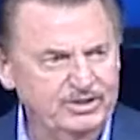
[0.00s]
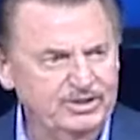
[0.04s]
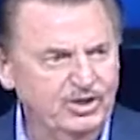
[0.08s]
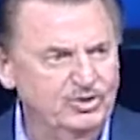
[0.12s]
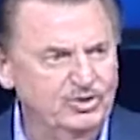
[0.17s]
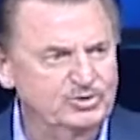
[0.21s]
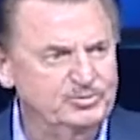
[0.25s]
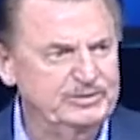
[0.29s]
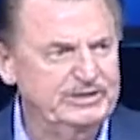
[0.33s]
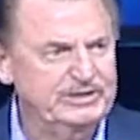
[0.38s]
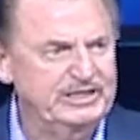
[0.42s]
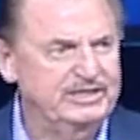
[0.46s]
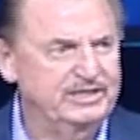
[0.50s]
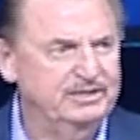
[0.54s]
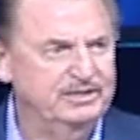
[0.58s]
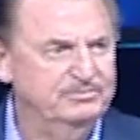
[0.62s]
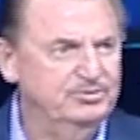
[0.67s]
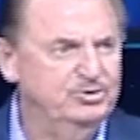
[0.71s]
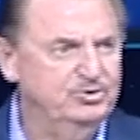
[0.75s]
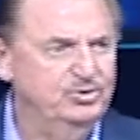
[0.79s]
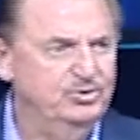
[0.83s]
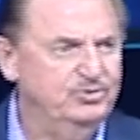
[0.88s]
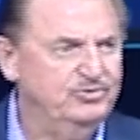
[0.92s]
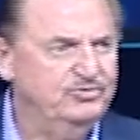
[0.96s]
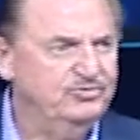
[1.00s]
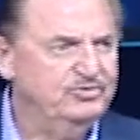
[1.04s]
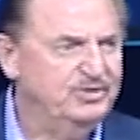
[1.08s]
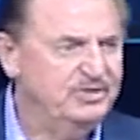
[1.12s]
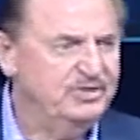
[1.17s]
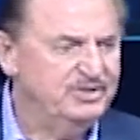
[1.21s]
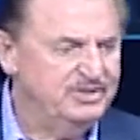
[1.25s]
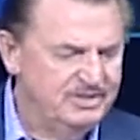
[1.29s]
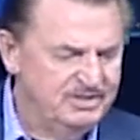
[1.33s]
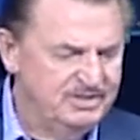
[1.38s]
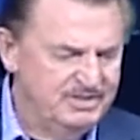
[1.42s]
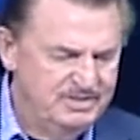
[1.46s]
Ghost began to move.
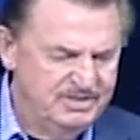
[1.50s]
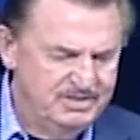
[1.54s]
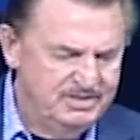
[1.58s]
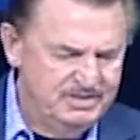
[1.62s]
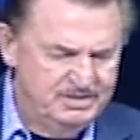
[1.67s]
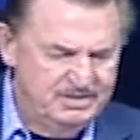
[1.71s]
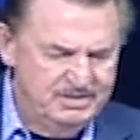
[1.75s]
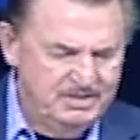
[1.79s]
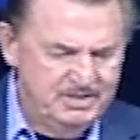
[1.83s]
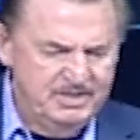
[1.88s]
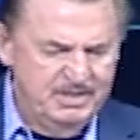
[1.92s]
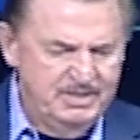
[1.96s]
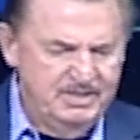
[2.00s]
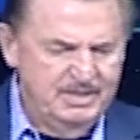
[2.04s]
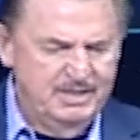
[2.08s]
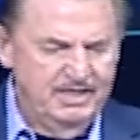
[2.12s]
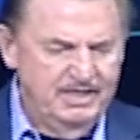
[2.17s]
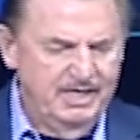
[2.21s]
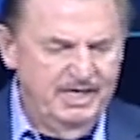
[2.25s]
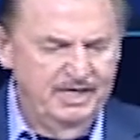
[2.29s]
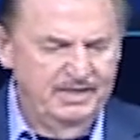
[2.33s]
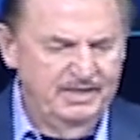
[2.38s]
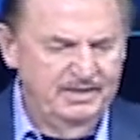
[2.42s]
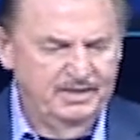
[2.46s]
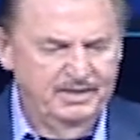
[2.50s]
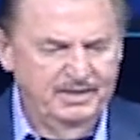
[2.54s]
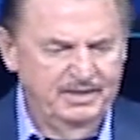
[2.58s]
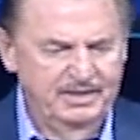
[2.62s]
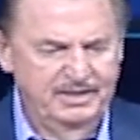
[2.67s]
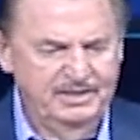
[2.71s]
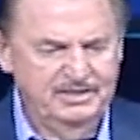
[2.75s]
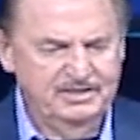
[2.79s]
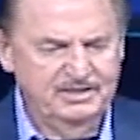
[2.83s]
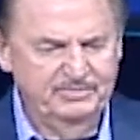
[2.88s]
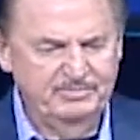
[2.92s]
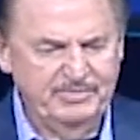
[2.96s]
And uh,
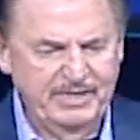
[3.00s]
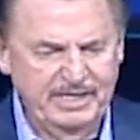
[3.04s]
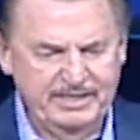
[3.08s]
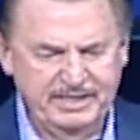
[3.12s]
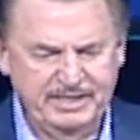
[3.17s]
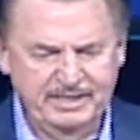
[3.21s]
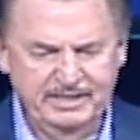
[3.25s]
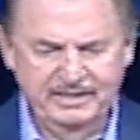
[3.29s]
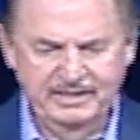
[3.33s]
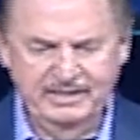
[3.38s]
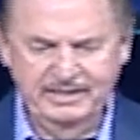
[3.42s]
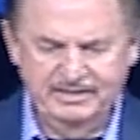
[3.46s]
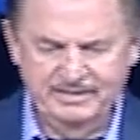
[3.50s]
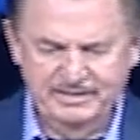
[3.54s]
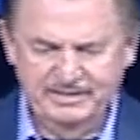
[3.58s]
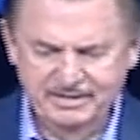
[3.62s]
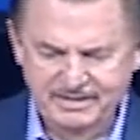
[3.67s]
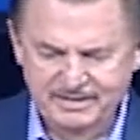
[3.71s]
he come by there and hit,